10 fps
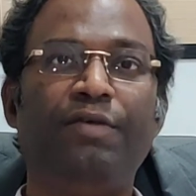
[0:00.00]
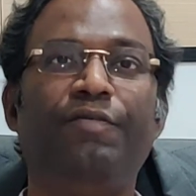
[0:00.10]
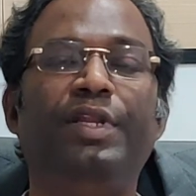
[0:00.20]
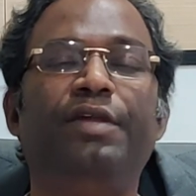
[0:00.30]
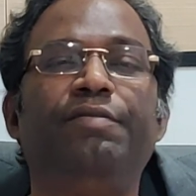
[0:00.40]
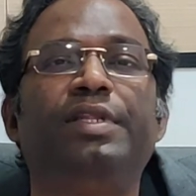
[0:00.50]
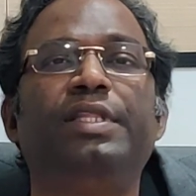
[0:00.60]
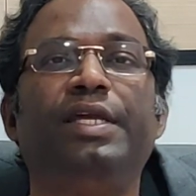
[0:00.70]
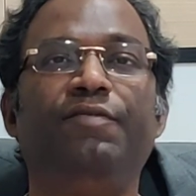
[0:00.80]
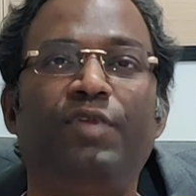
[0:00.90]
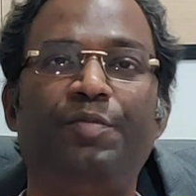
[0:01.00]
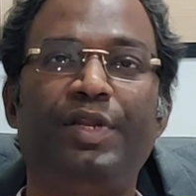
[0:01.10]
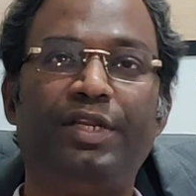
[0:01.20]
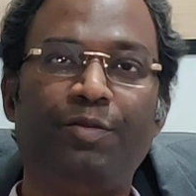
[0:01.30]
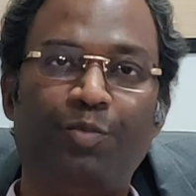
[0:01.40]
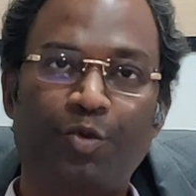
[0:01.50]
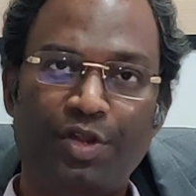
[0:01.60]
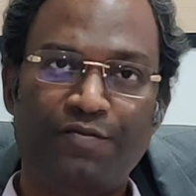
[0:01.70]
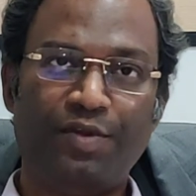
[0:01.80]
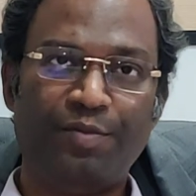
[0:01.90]
Whenever the
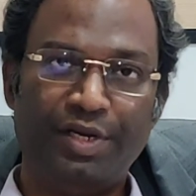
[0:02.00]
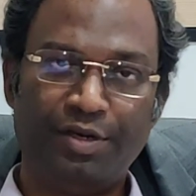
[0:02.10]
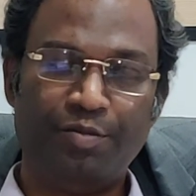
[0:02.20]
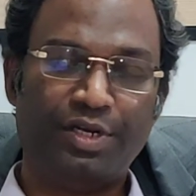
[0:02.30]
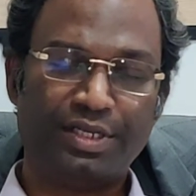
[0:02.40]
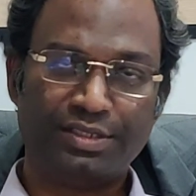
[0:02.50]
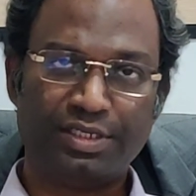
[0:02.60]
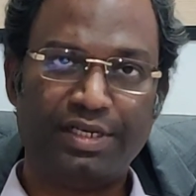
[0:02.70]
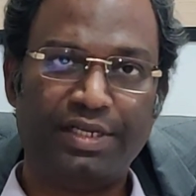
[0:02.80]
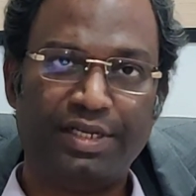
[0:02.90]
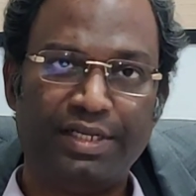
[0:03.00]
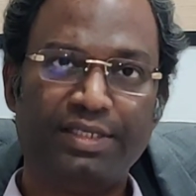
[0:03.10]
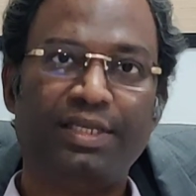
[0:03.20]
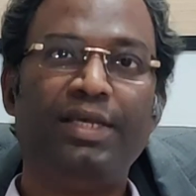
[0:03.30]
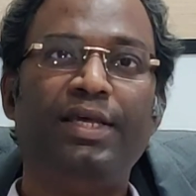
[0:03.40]
pro-inflammatory markers are increased,